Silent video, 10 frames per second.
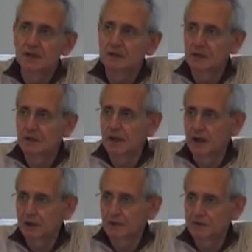
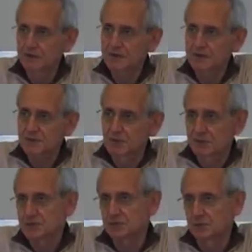deadline of 6
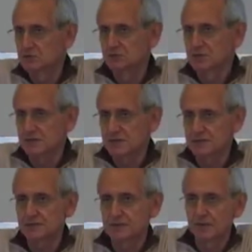months for
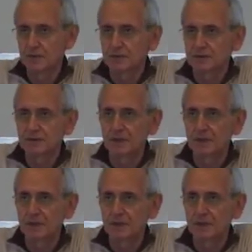reasons which are not